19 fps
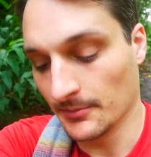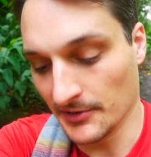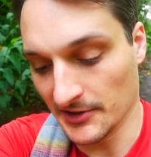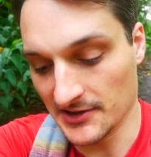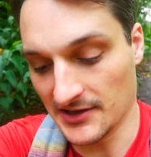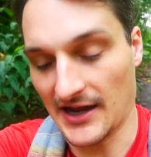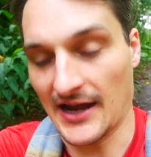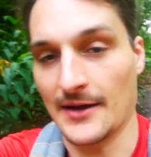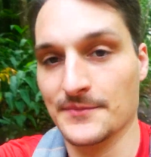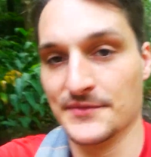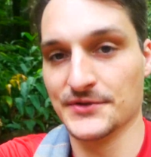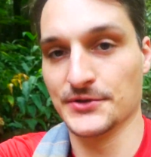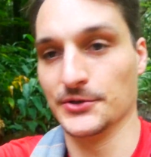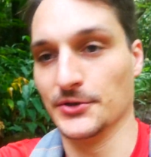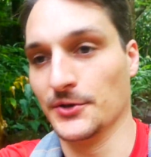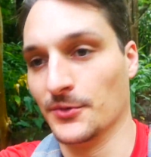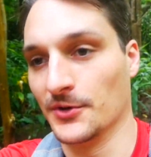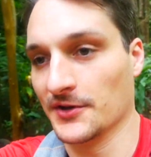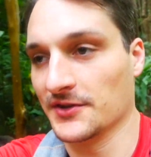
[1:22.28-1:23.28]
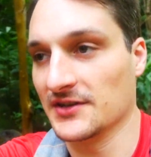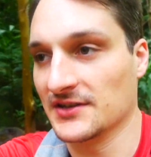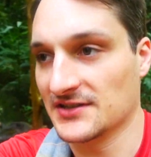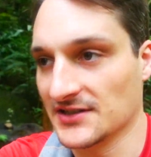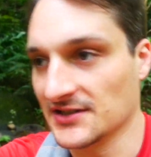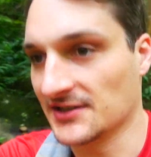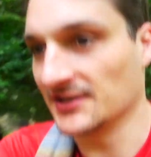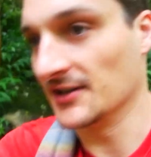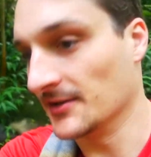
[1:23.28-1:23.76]
but it's absolutely worth it
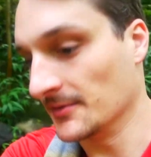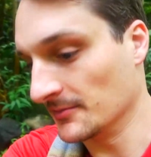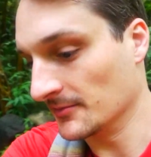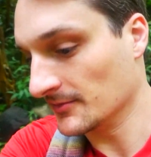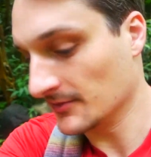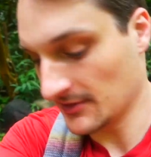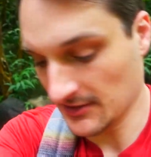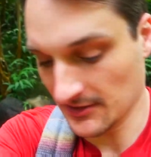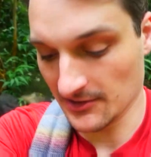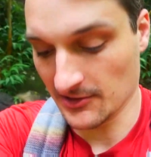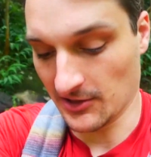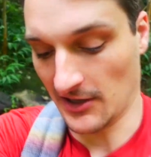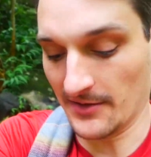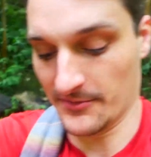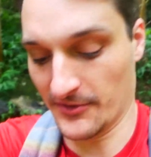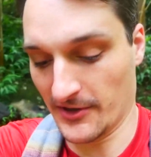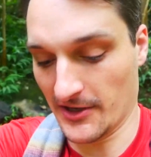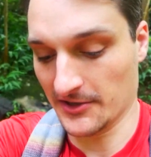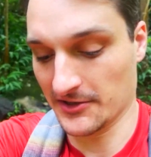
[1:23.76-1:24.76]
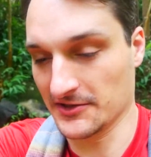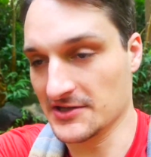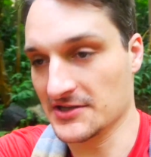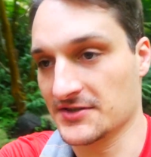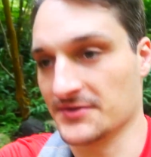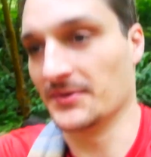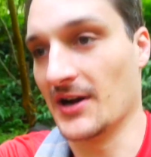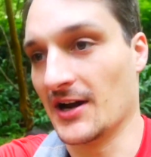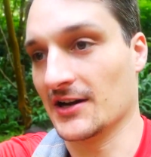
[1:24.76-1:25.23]
to come and climb around on
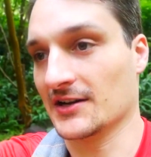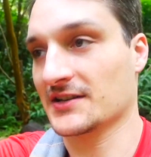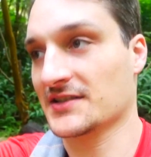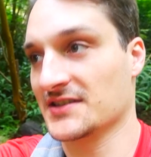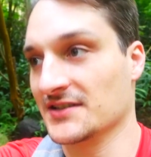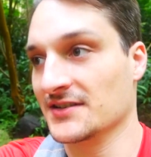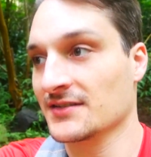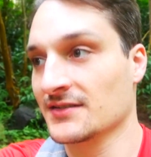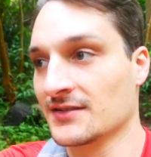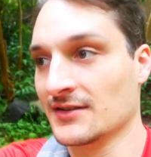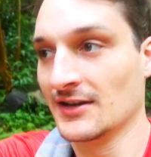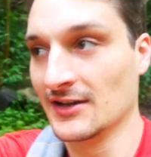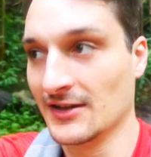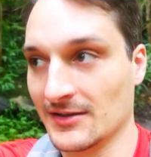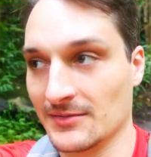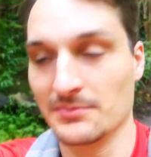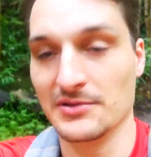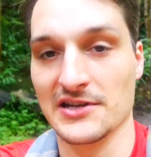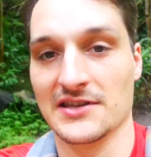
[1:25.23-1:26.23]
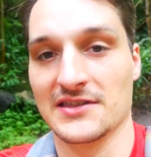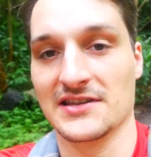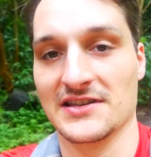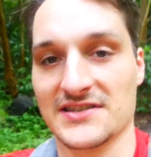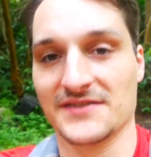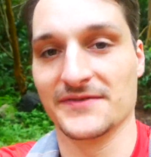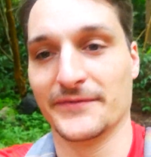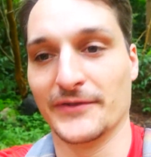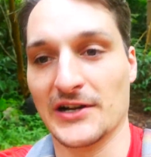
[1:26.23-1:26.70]
these rocks and be in
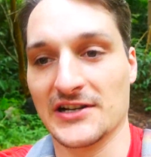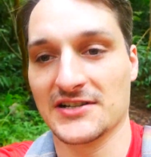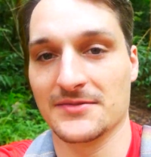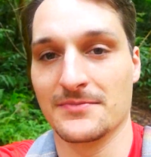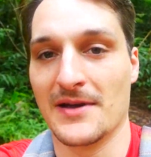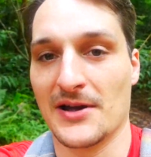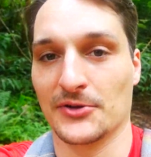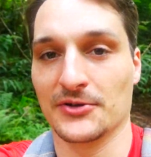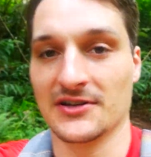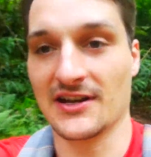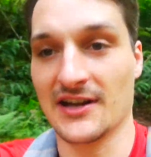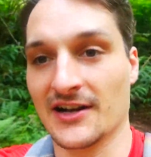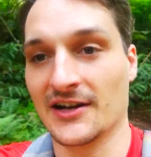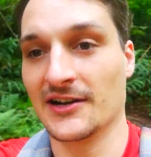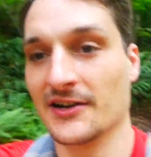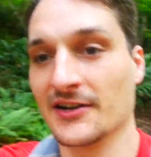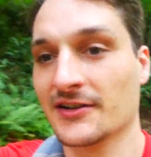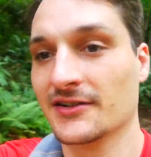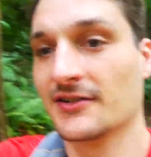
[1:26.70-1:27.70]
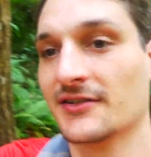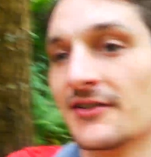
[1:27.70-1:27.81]
this fresh mountain air.